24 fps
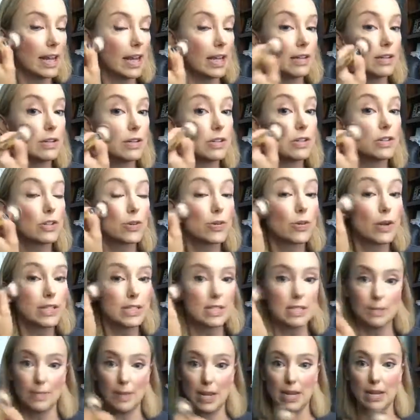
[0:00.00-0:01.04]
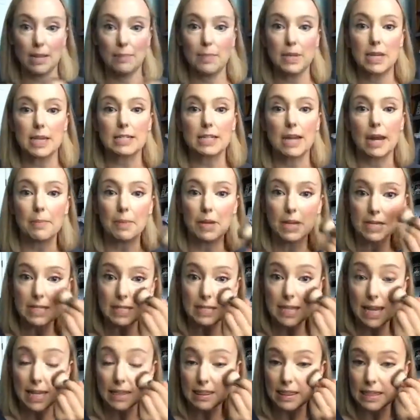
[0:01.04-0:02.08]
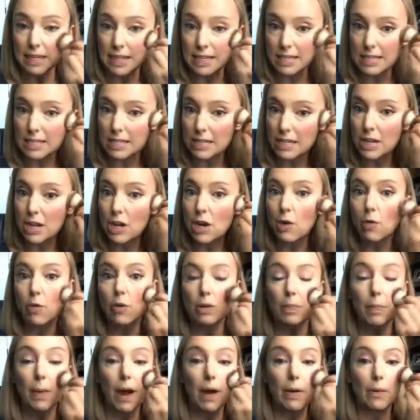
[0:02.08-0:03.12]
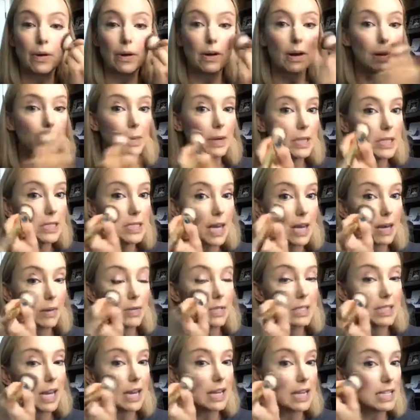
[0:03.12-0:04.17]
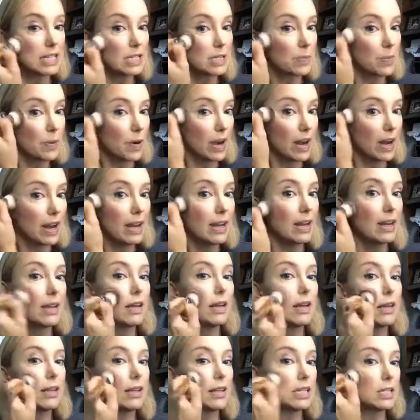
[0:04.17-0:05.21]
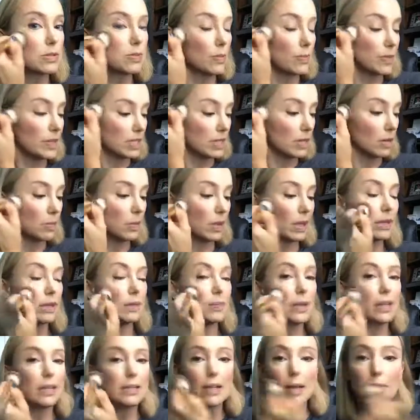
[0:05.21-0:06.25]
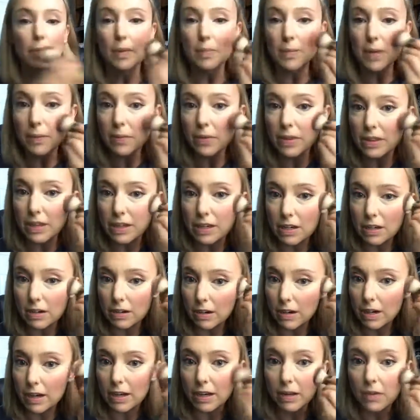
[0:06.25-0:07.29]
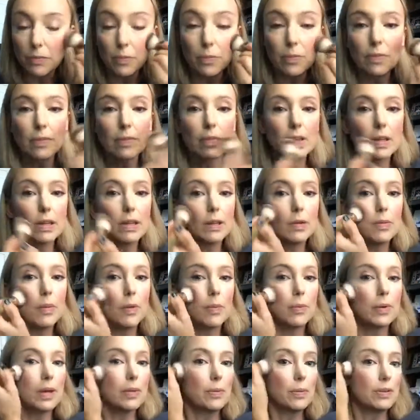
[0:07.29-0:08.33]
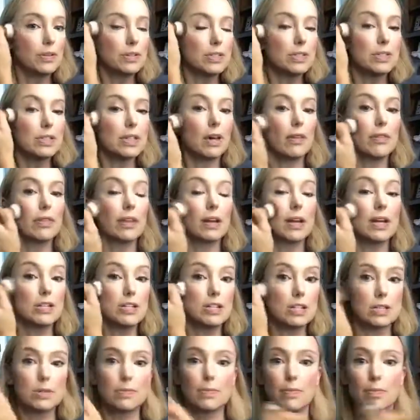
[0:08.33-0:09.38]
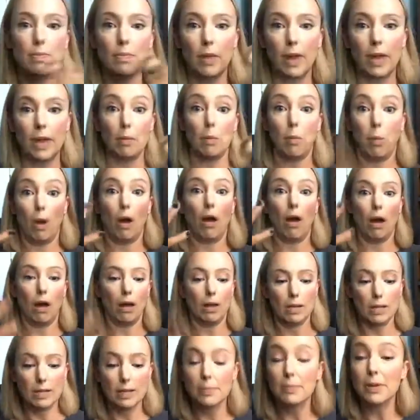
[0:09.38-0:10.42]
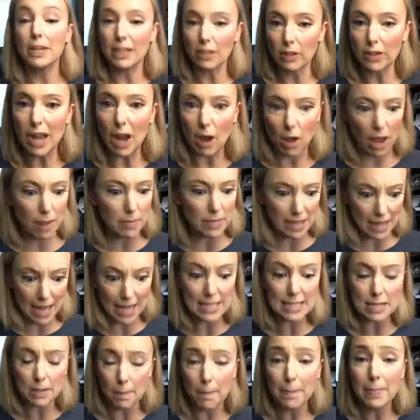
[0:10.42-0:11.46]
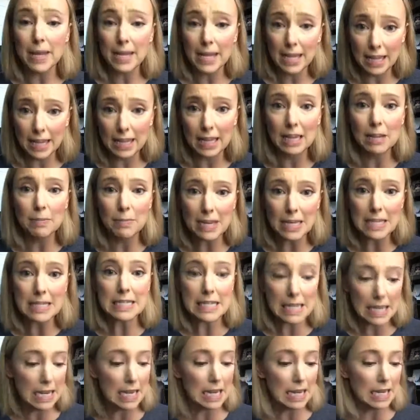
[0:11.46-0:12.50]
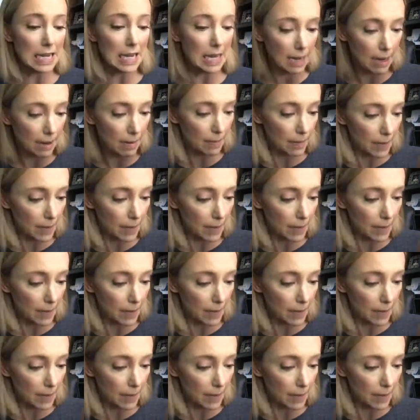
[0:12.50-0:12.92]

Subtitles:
again, trust me, because I'm gonna set this with powder, I'm gonna set it with setting spray. This will be so blended by the time I'm done with it, you won't be able to tell that I just like, but look how, I mean, that's pigmented.